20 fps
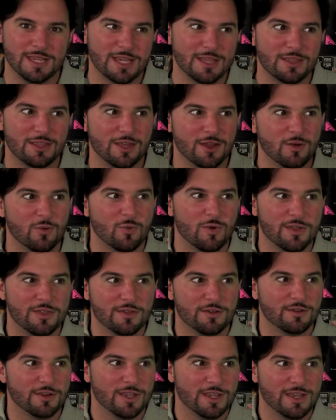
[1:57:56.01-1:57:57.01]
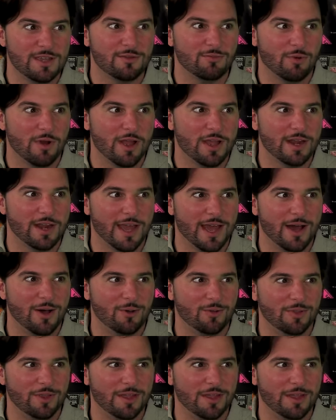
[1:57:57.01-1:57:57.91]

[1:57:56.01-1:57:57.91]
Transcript: in there with her kid right now.